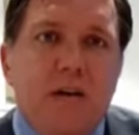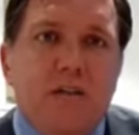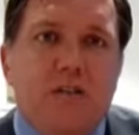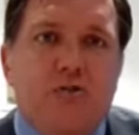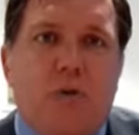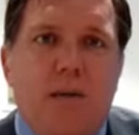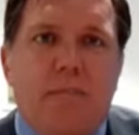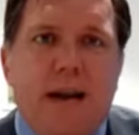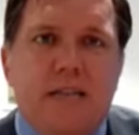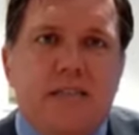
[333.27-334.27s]
To try and
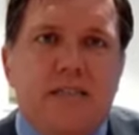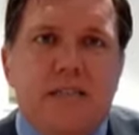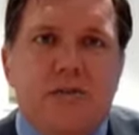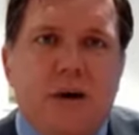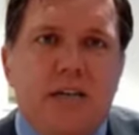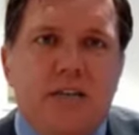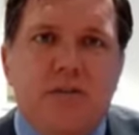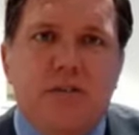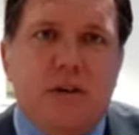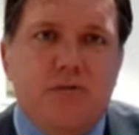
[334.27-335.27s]
manage the situation,
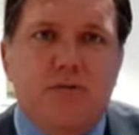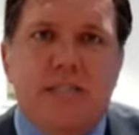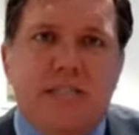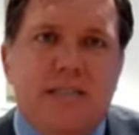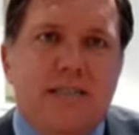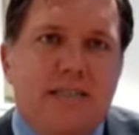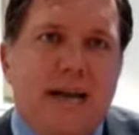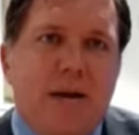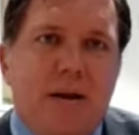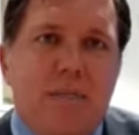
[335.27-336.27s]
the social distancing,
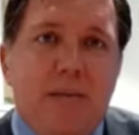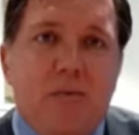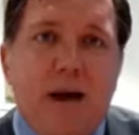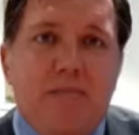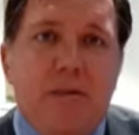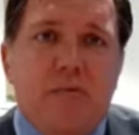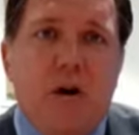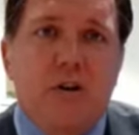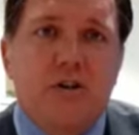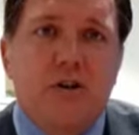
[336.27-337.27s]
how many people we have in the
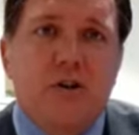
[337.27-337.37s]
branch,